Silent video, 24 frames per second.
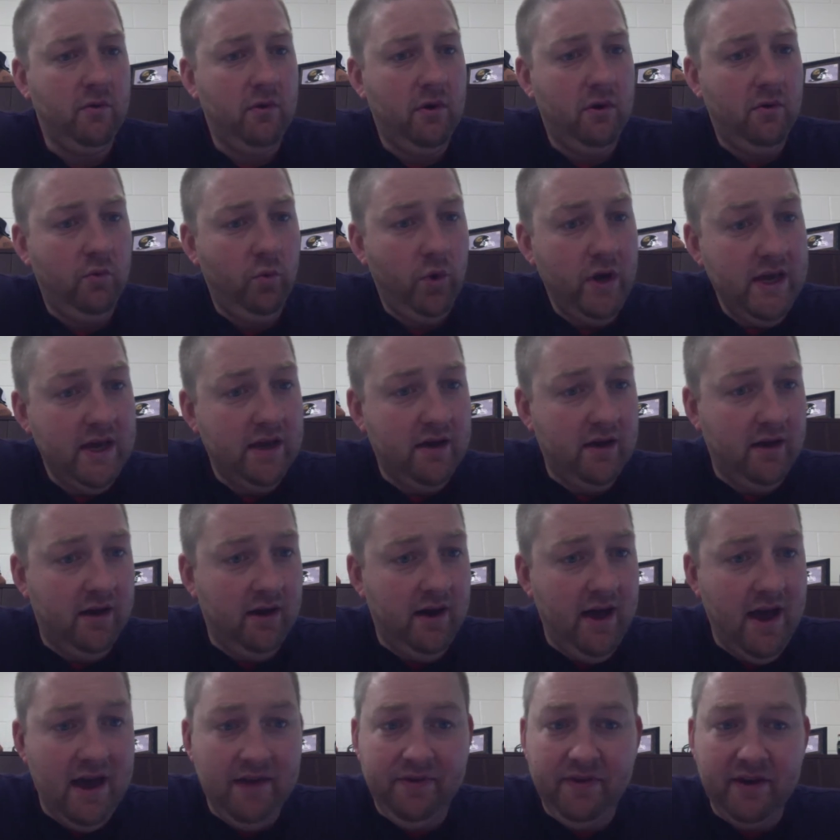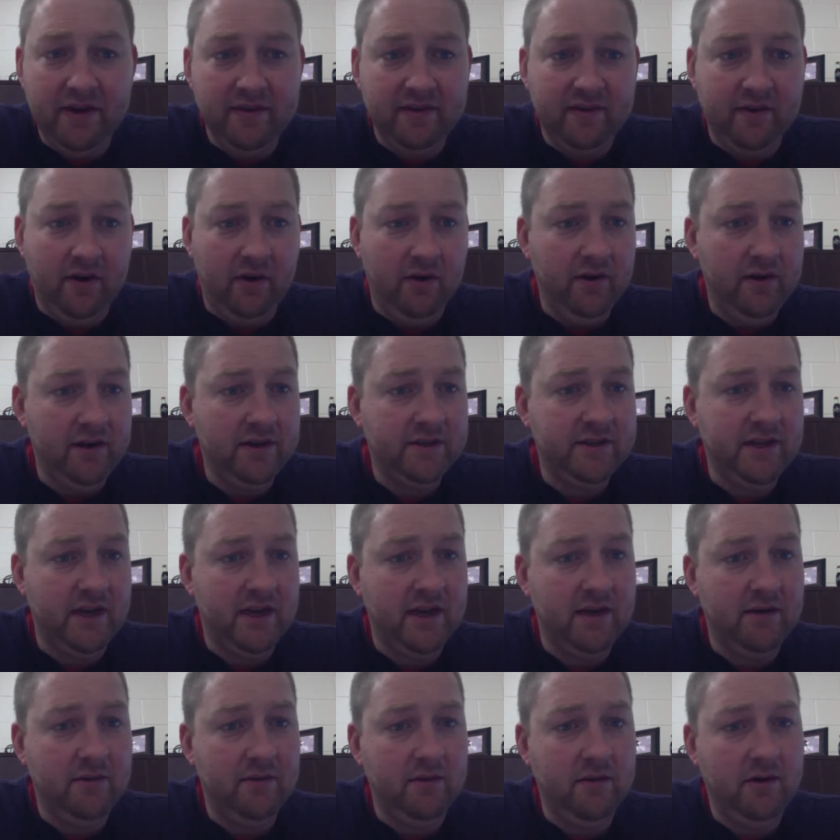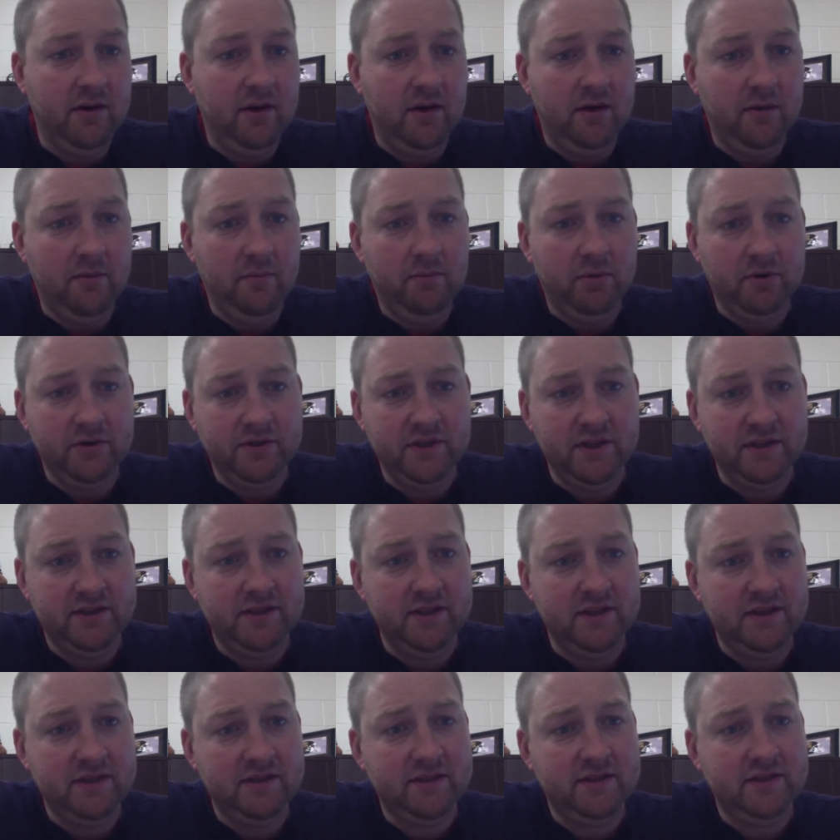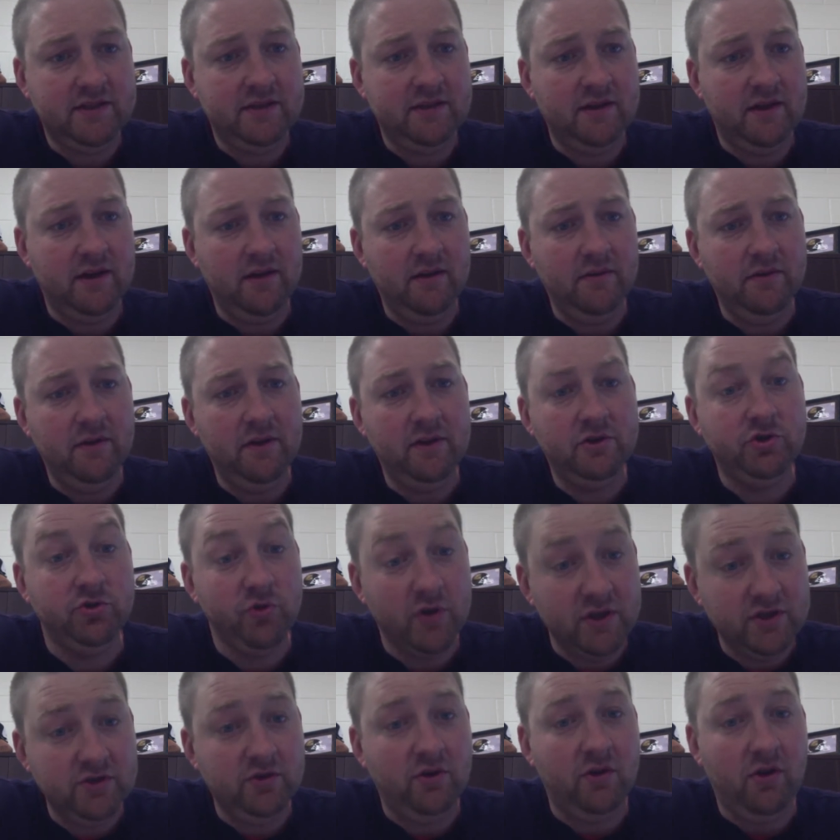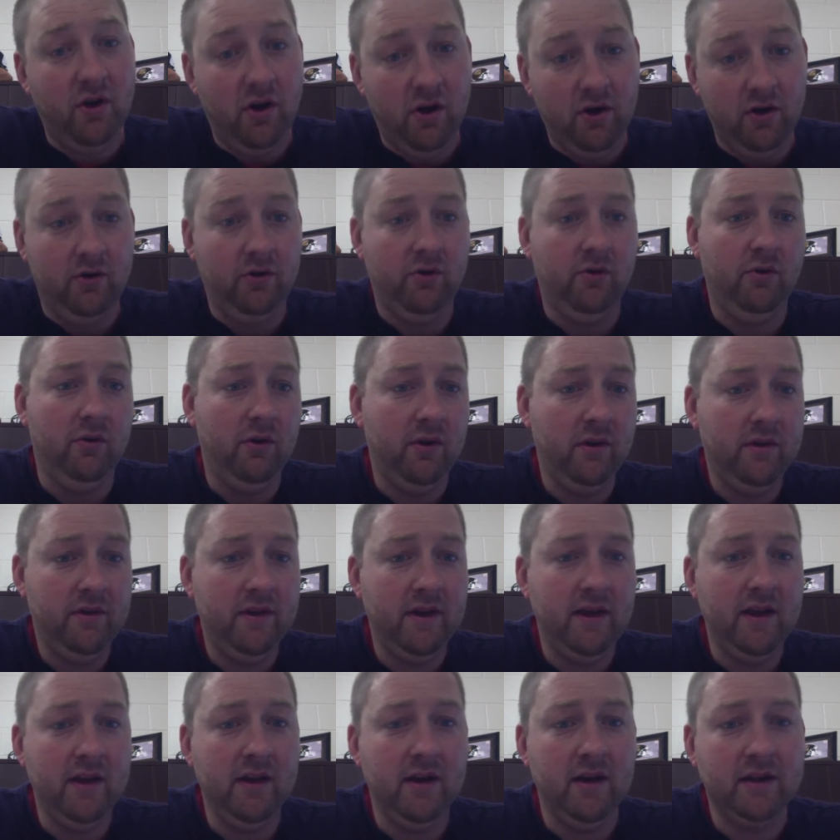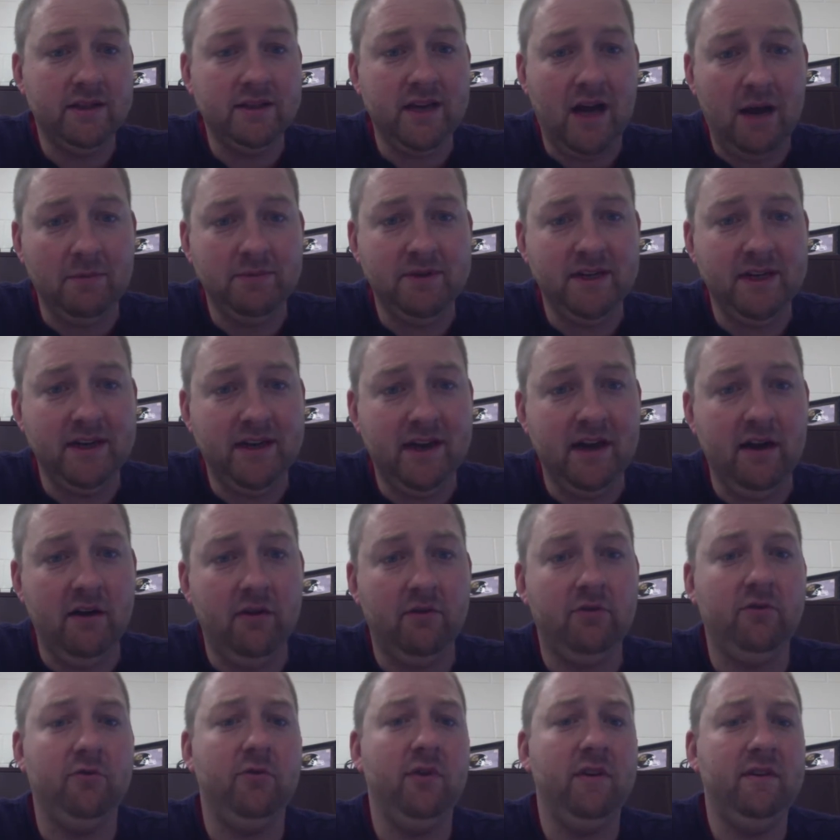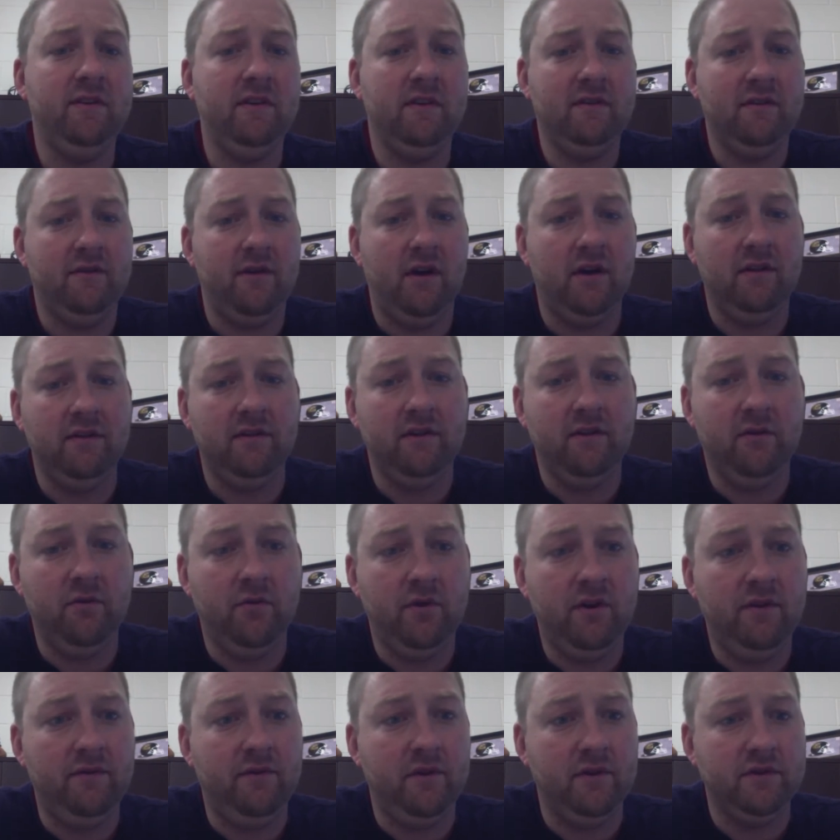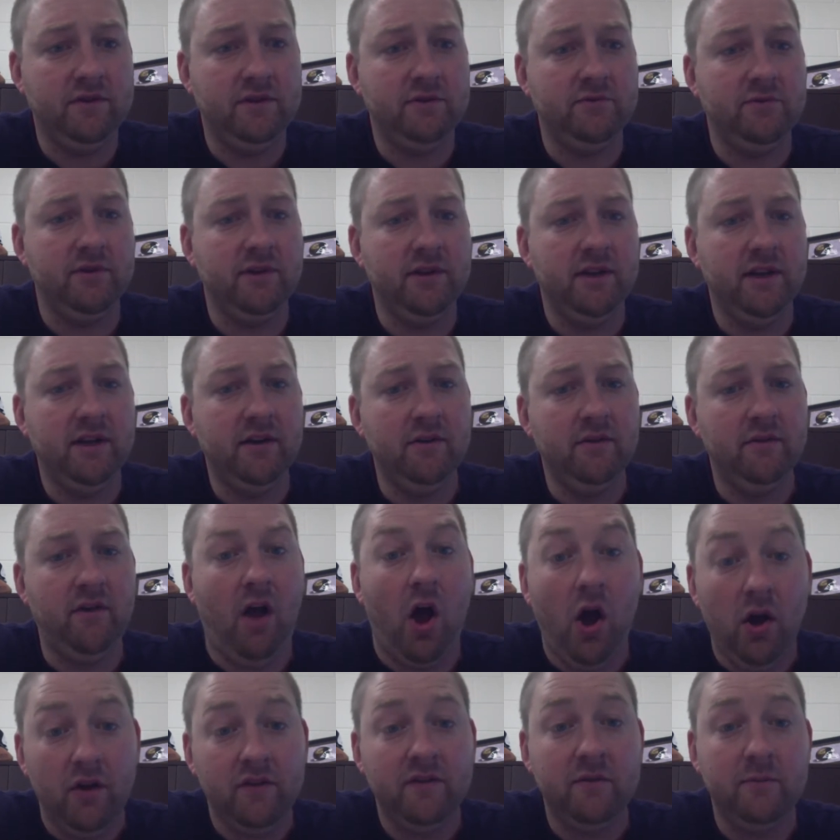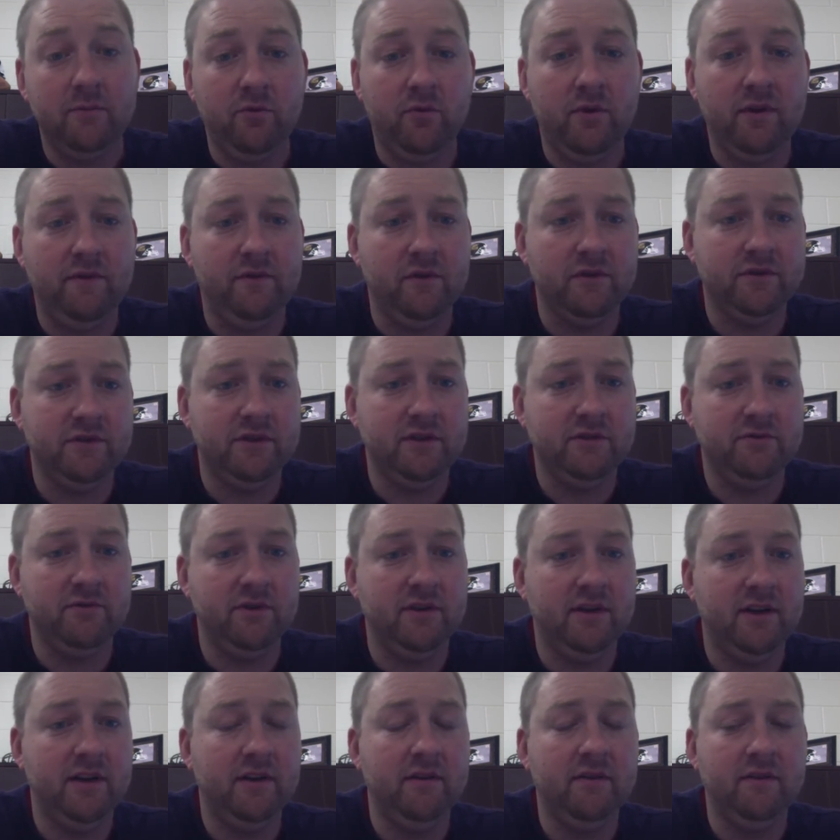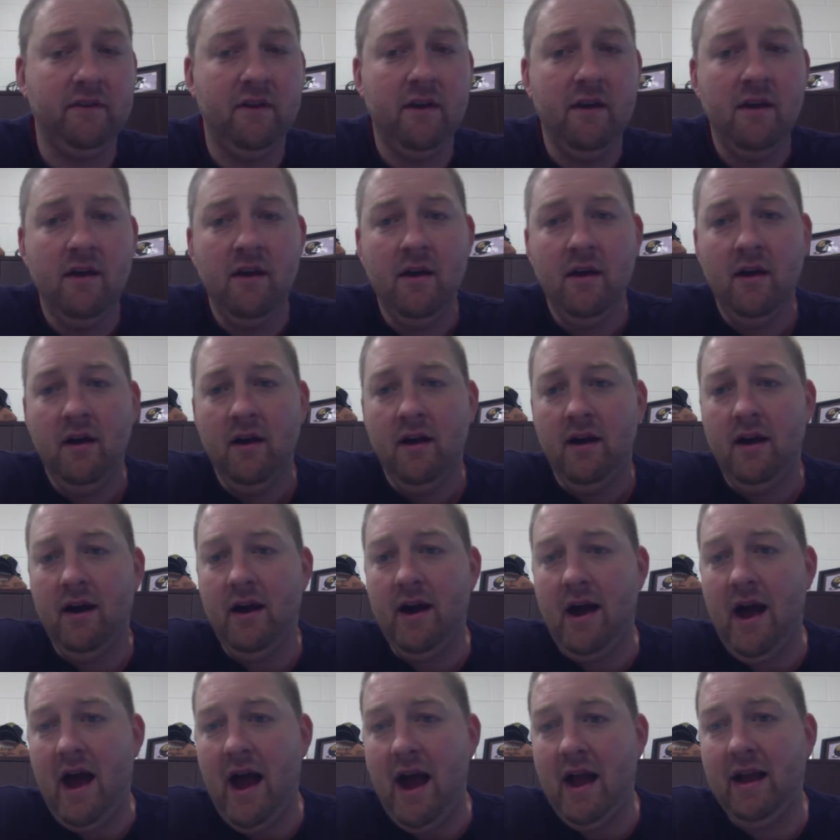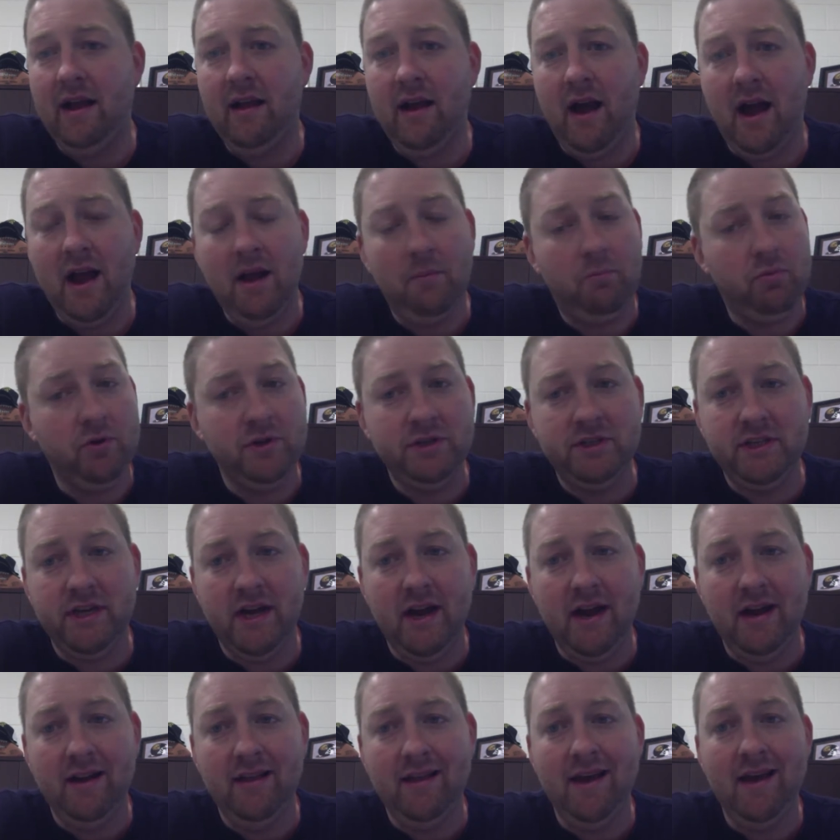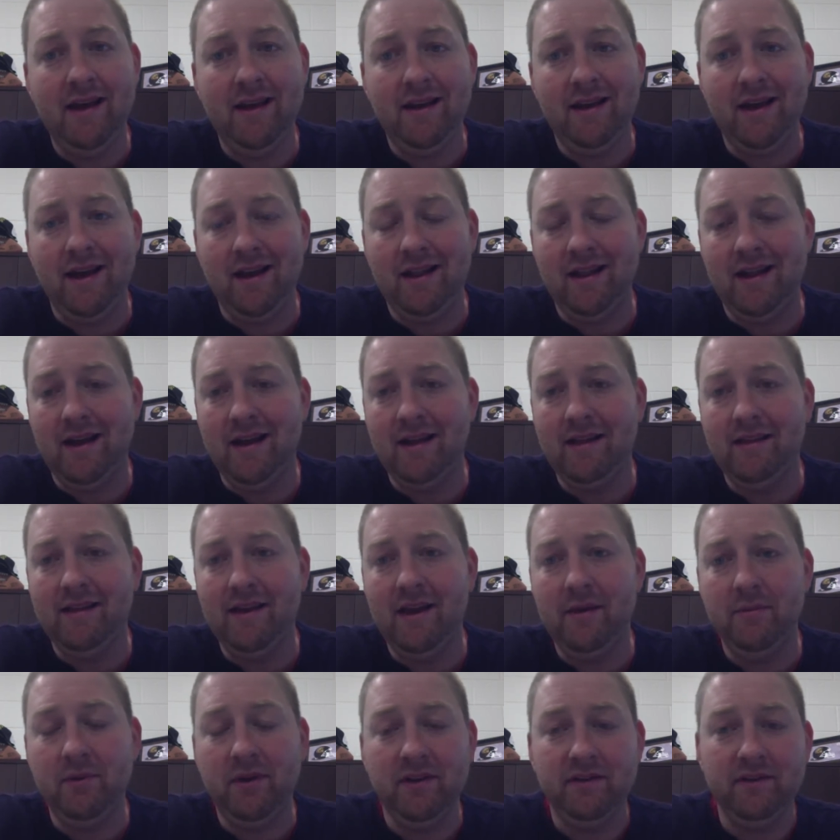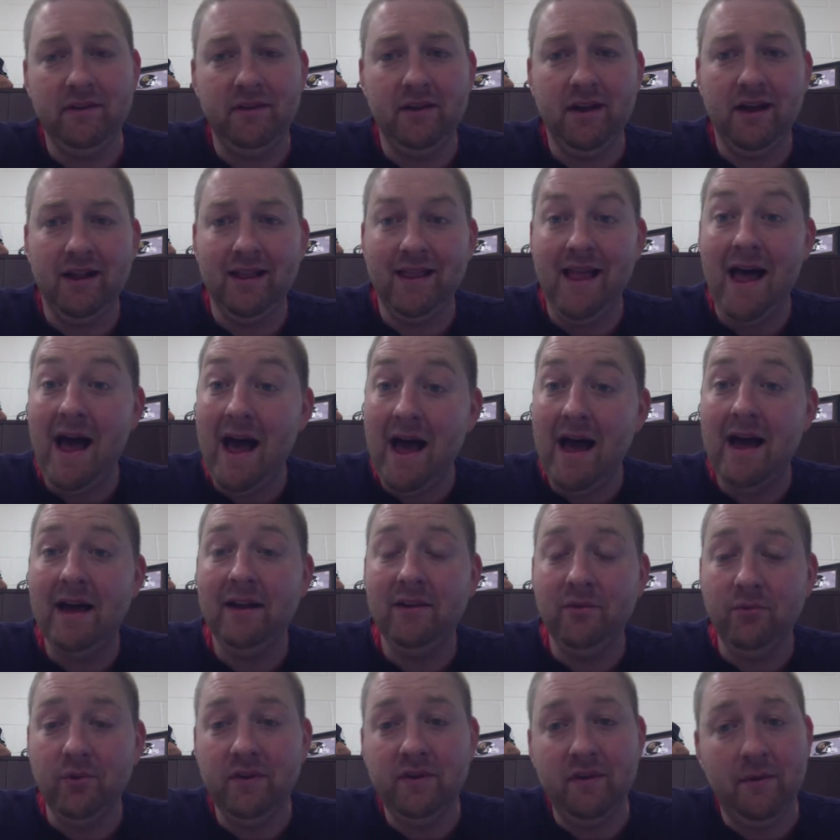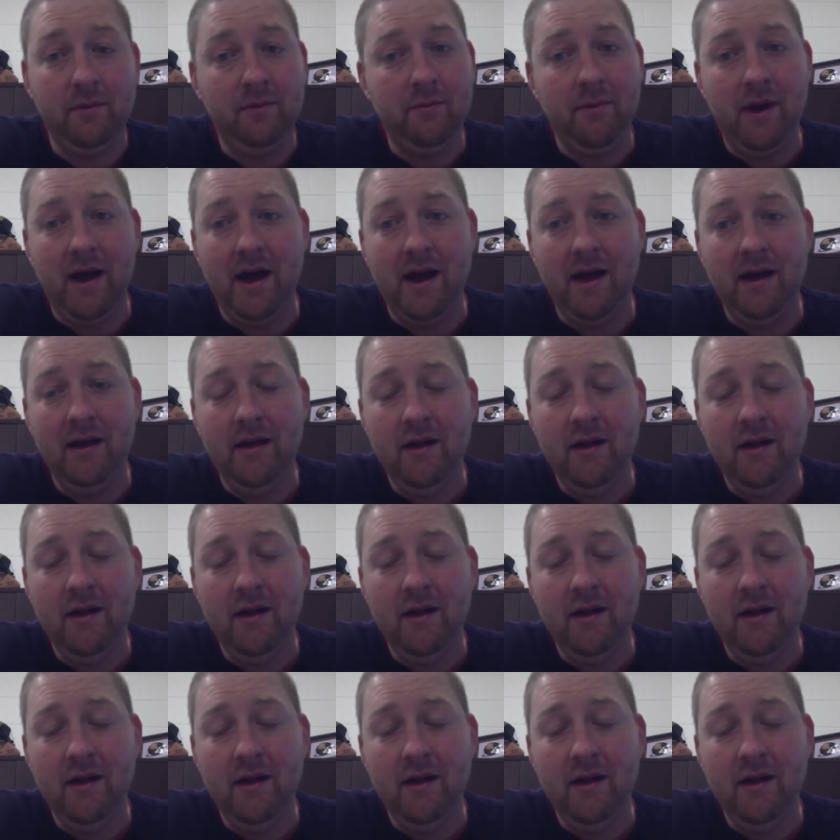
week, ethics, courage, and persistence. The Driscoll article, the top 10 characteristics of awesome 21st century leaders. Awesome 21st century leaders. I appreciated that and got a lot of that because it aligned with some of my